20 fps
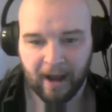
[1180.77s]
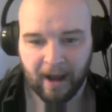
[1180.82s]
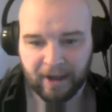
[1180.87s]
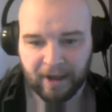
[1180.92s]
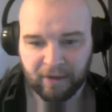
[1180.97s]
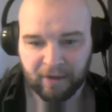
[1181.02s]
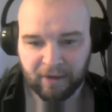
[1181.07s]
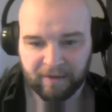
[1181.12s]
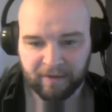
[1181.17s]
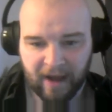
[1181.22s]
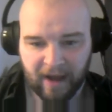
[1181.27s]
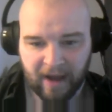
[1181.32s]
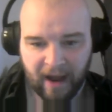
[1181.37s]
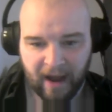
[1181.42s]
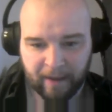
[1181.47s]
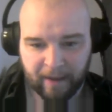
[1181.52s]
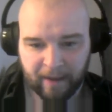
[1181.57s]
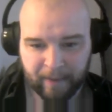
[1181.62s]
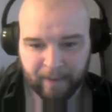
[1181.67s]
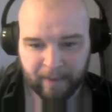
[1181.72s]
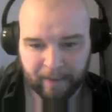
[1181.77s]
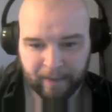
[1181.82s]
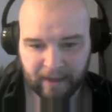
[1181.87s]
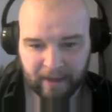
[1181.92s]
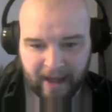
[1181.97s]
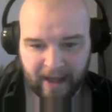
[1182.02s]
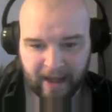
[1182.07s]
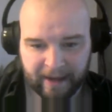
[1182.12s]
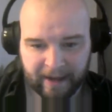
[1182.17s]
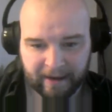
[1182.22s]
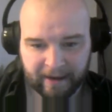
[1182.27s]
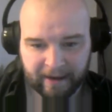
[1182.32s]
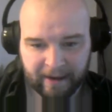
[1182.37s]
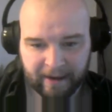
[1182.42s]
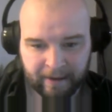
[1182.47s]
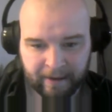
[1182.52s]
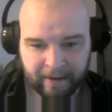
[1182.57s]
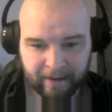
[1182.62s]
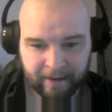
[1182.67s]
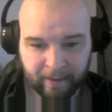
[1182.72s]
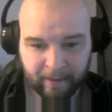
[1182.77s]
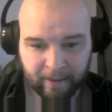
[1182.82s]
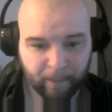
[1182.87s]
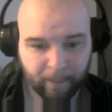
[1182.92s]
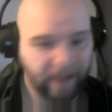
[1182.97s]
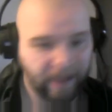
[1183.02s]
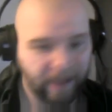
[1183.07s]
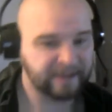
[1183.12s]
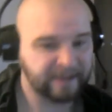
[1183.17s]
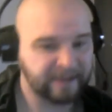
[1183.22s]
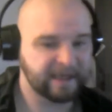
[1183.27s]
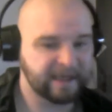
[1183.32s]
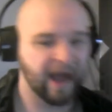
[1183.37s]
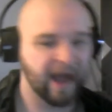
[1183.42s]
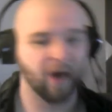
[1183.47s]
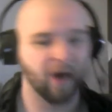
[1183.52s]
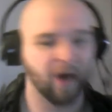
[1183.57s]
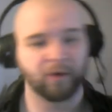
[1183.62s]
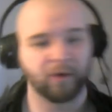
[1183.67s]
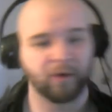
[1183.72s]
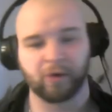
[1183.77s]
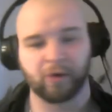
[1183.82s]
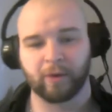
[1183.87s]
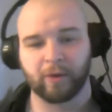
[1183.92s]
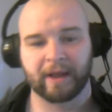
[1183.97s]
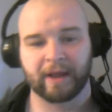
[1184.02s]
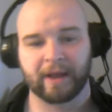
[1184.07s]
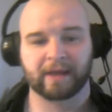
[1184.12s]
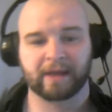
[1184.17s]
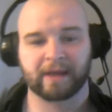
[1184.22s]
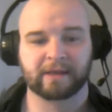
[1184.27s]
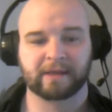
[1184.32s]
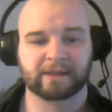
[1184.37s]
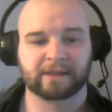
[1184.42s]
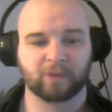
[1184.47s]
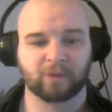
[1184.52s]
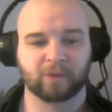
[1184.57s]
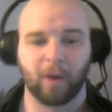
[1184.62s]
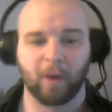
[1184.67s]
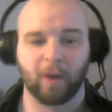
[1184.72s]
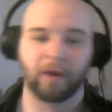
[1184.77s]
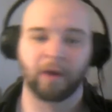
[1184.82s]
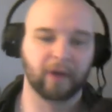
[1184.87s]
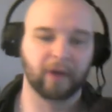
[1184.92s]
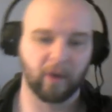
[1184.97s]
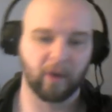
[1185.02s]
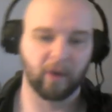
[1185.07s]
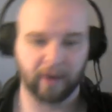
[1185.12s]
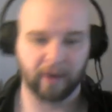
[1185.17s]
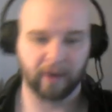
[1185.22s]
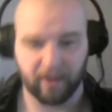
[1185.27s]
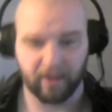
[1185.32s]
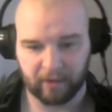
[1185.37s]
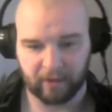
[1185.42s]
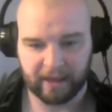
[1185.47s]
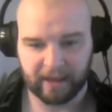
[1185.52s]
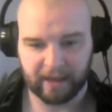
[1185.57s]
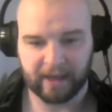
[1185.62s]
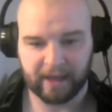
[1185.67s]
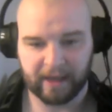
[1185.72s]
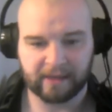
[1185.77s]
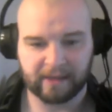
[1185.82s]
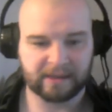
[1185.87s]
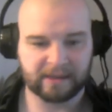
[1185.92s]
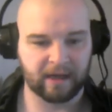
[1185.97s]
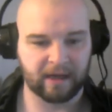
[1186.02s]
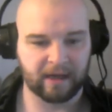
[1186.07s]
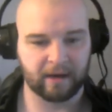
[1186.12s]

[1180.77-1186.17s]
You've got people like Base Scout, who is well known in other leagues.